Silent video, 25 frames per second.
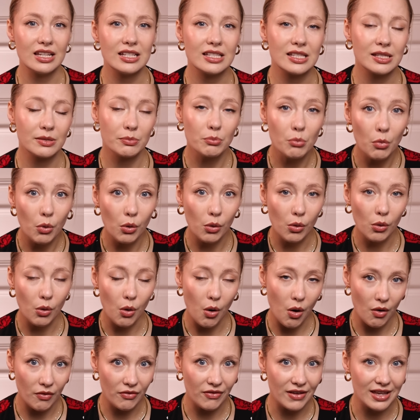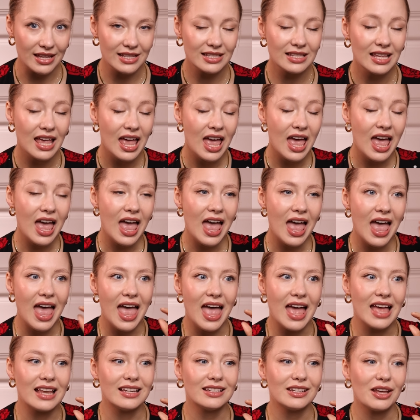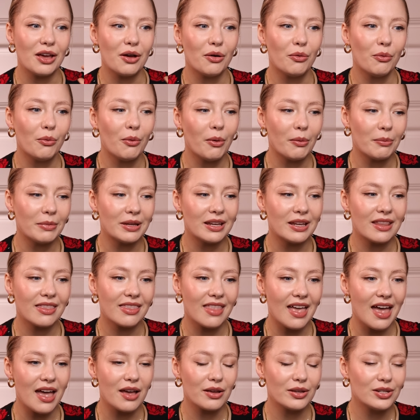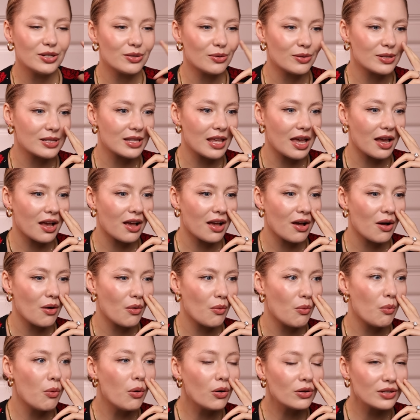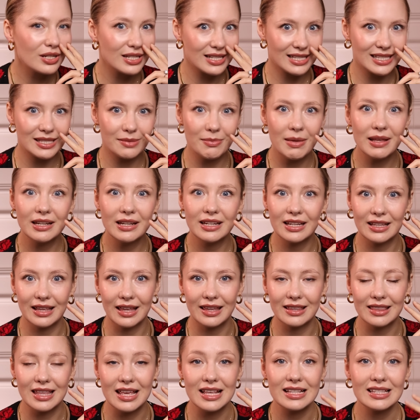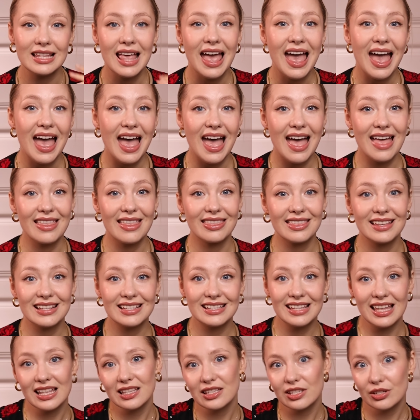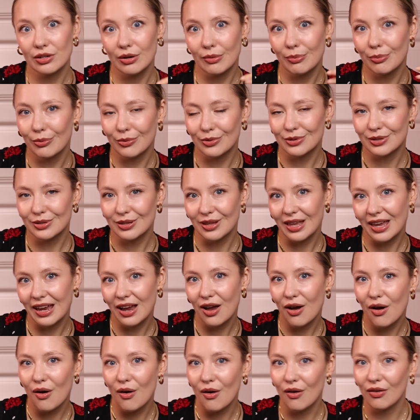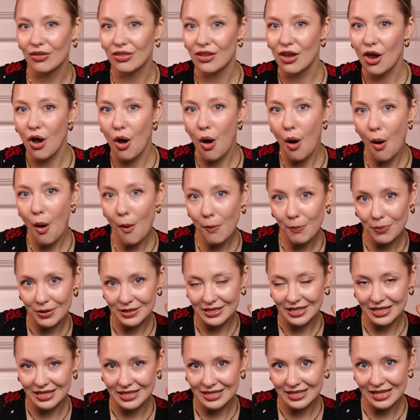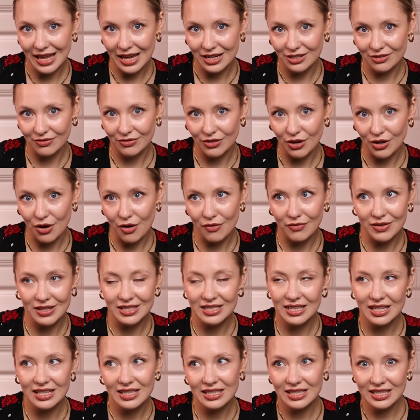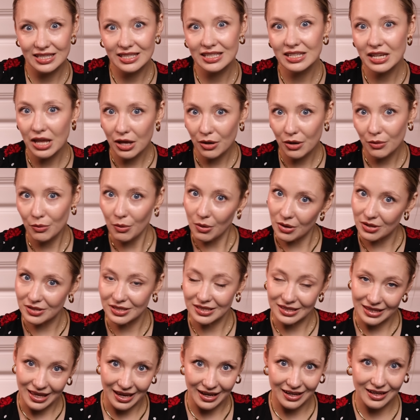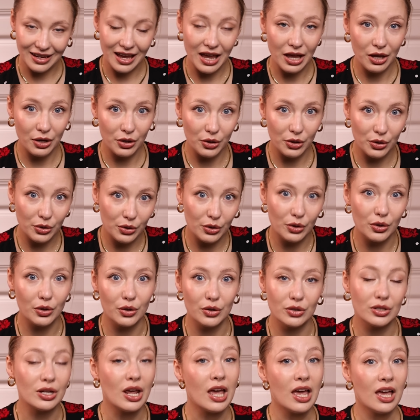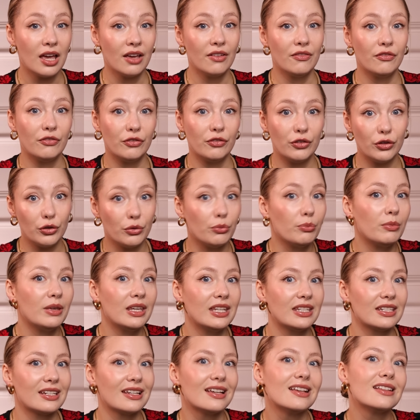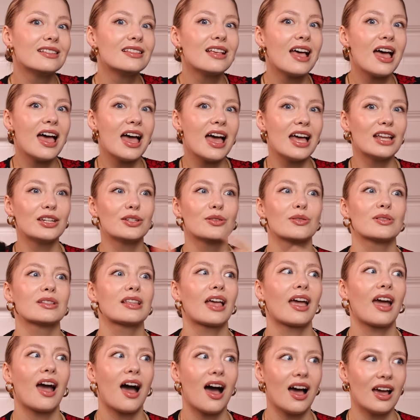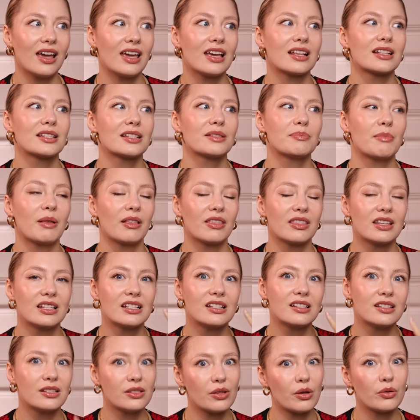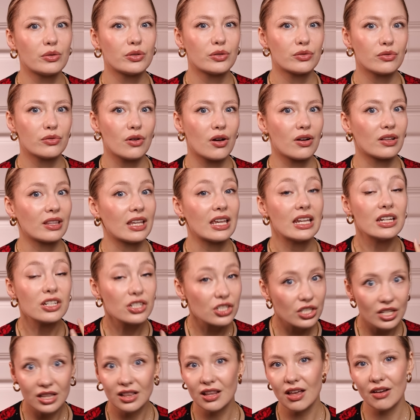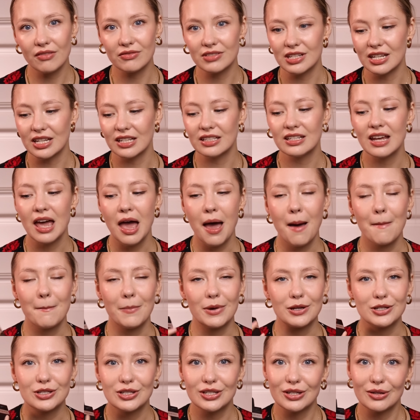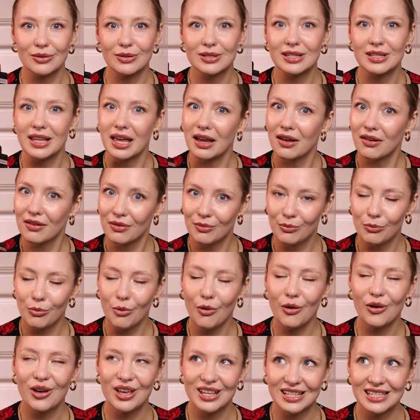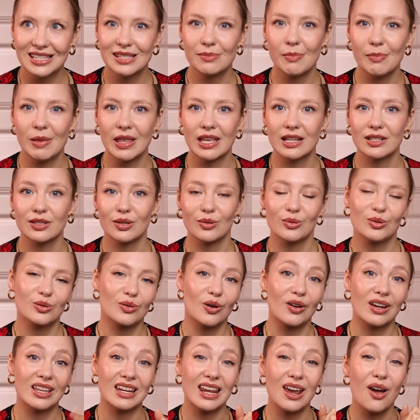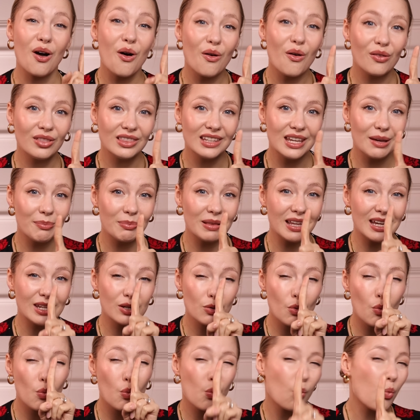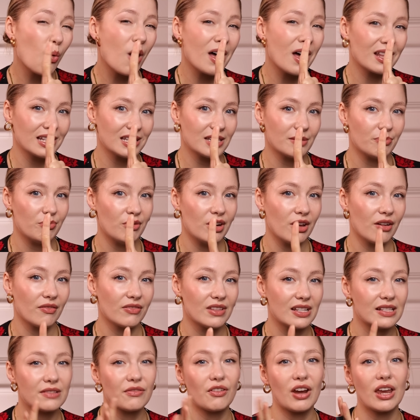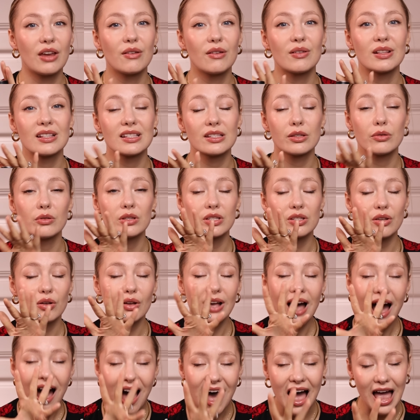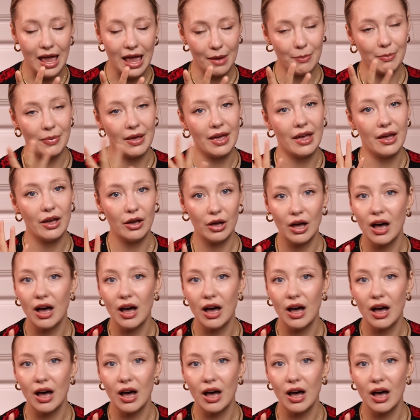small office, and a woman there, she was like, what is smelling like this? And the scent strip was like on the opposite side of the office. It still was like a good few meters, and she was like, I can smell this so strongly, and she loved it, but she was like, what is smelling so strong? And I only applied 1 spray of this fragrance, so it's hyper